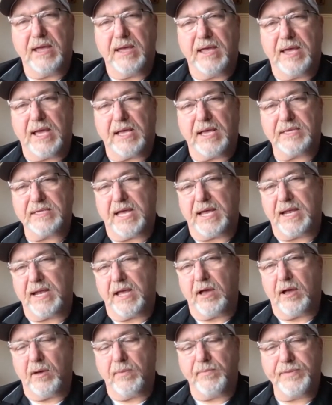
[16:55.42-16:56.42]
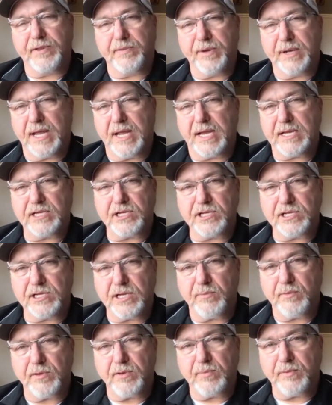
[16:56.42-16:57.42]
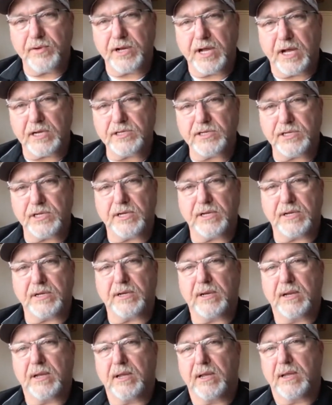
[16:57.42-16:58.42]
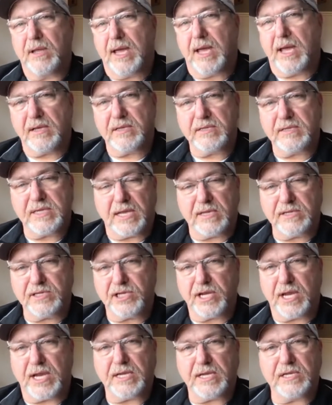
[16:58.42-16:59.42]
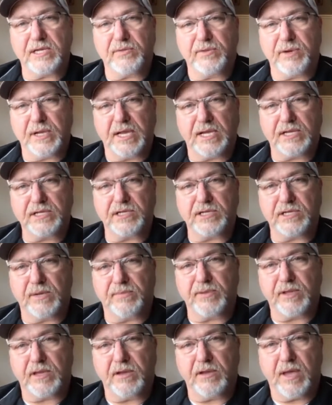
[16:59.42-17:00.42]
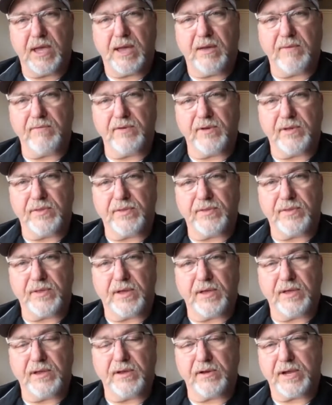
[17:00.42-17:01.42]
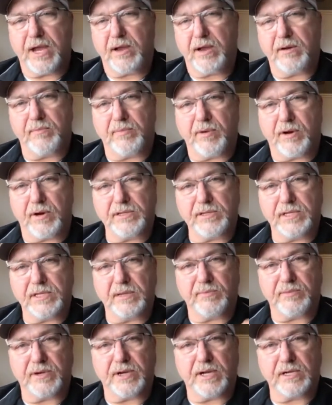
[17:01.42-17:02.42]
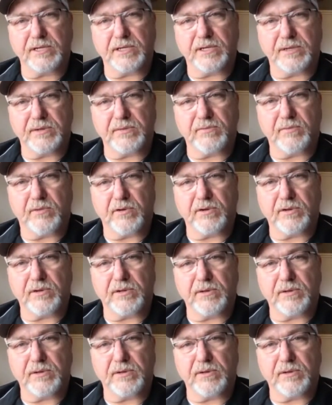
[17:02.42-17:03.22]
Has that helped the relationship with production? How's that changed the relationship that you have with your counterparts in the production world?